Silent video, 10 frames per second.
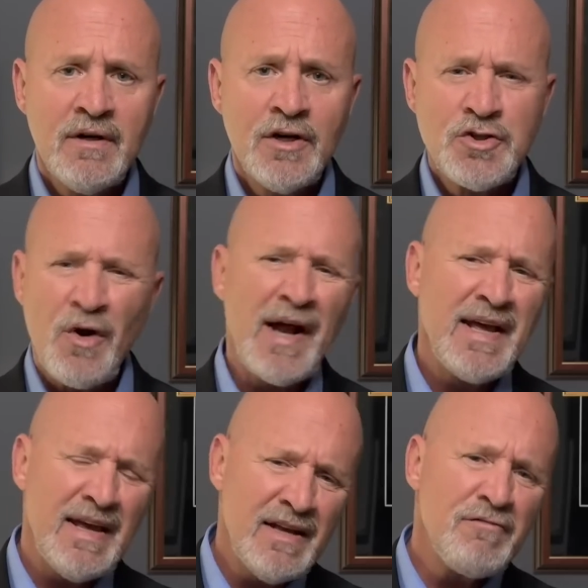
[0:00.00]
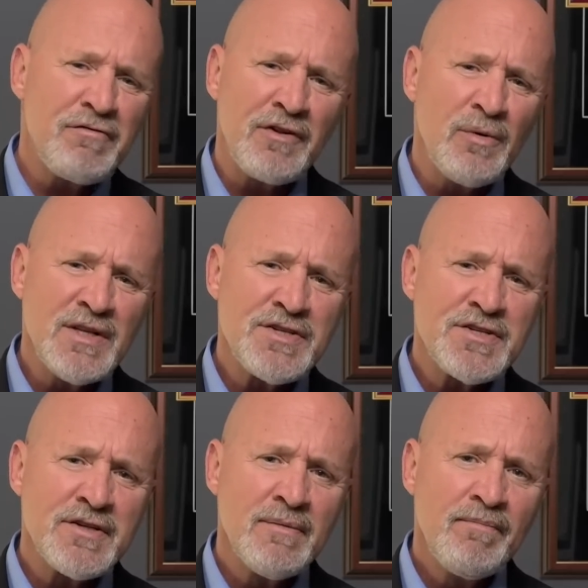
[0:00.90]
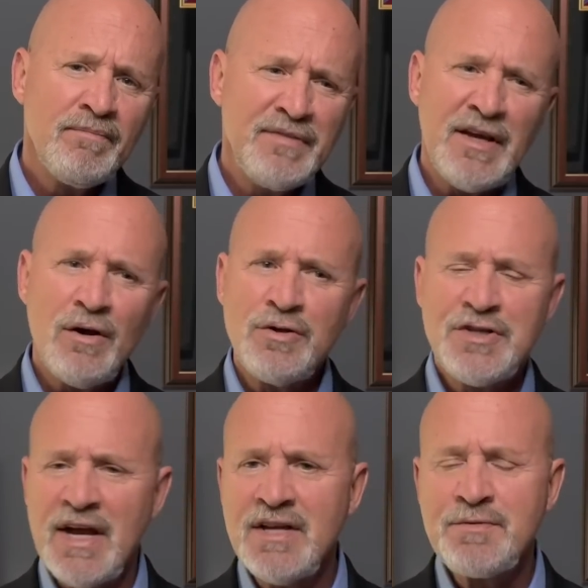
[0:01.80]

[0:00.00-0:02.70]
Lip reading: try to influence DOJ's